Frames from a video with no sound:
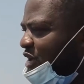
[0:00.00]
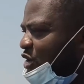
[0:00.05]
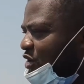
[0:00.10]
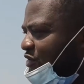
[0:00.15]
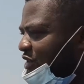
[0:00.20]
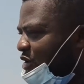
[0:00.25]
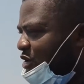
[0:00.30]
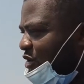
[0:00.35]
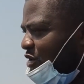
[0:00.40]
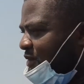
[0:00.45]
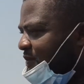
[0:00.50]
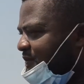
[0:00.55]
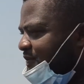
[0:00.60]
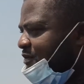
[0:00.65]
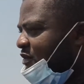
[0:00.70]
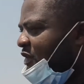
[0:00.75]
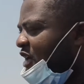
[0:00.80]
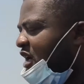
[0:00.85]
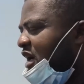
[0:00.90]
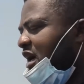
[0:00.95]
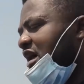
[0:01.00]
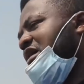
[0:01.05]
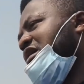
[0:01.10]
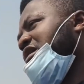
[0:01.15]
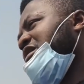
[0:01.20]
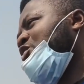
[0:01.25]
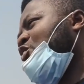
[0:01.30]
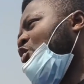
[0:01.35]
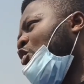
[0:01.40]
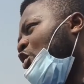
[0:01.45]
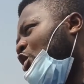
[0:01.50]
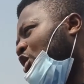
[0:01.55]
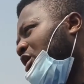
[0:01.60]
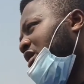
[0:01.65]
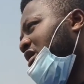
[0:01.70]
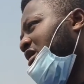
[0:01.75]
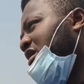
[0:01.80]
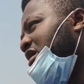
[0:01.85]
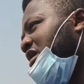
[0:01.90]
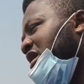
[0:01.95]
governor and one,
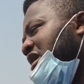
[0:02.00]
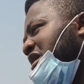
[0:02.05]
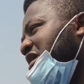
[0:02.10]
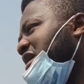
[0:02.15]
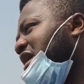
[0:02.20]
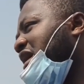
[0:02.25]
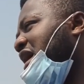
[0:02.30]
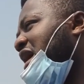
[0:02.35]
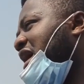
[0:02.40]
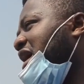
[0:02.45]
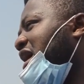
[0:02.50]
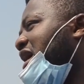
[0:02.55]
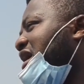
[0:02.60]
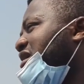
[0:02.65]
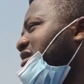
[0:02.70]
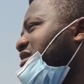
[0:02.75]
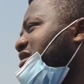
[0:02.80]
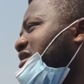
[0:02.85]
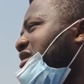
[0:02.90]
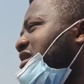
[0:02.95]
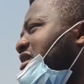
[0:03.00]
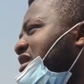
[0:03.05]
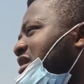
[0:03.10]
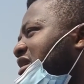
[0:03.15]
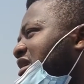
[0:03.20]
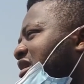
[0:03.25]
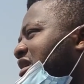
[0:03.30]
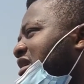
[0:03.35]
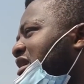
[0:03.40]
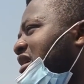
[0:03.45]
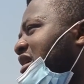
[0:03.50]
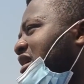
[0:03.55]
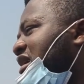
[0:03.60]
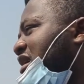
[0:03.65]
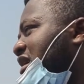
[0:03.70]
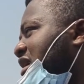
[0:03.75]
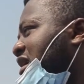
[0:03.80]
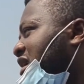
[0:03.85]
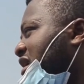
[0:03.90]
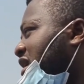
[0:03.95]
a leader that has
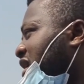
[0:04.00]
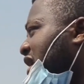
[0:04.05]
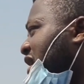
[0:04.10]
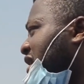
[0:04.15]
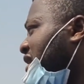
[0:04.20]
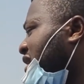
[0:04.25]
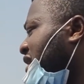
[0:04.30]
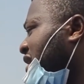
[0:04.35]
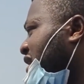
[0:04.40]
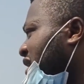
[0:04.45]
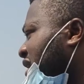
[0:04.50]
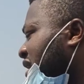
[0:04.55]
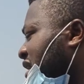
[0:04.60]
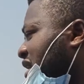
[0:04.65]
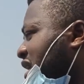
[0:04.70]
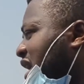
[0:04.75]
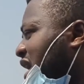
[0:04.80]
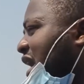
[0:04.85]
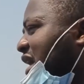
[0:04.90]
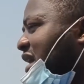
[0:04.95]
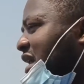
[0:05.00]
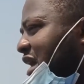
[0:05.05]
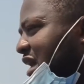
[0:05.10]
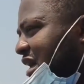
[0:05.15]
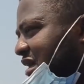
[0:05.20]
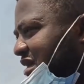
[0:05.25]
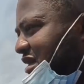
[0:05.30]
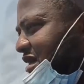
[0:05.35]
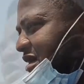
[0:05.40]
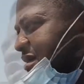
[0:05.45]
uh, a, a, kind heart.